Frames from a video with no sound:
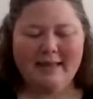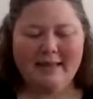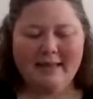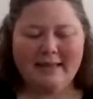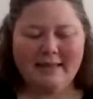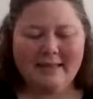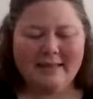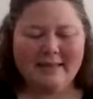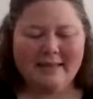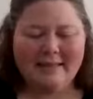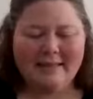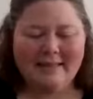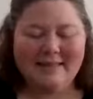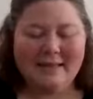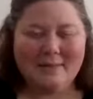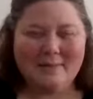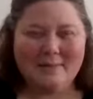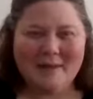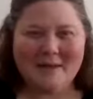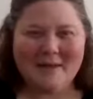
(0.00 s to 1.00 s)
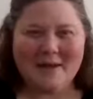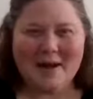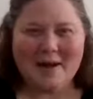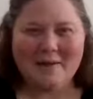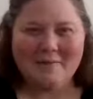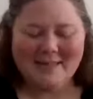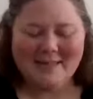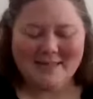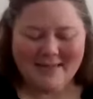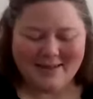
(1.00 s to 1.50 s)
in some of the
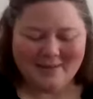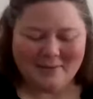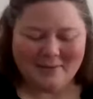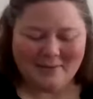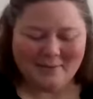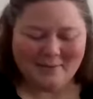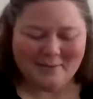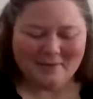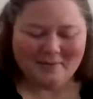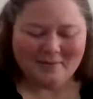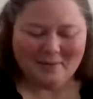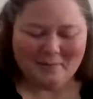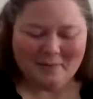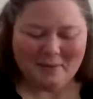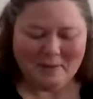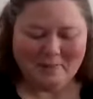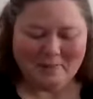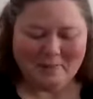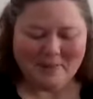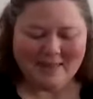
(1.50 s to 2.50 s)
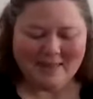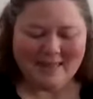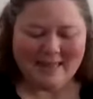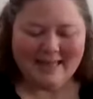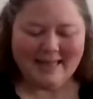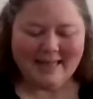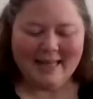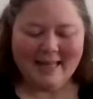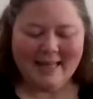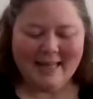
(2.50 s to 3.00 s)
commentaries, one of the people
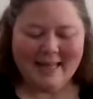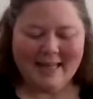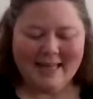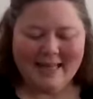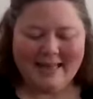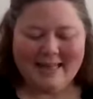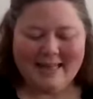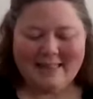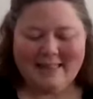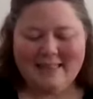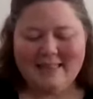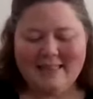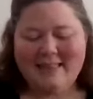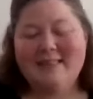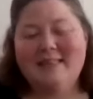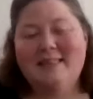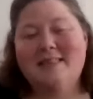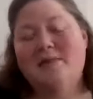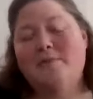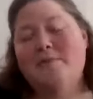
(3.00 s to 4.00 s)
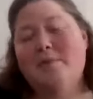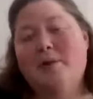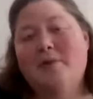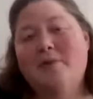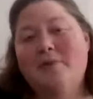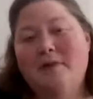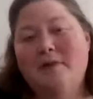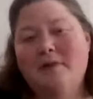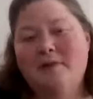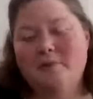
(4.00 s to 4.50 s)
said that Jesus
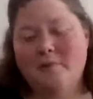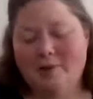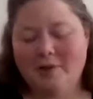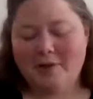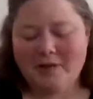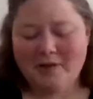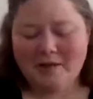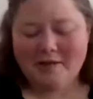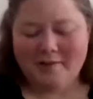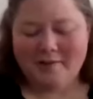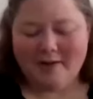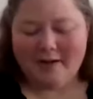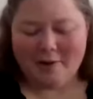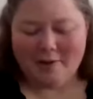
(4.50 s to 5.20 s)
spoke these words to the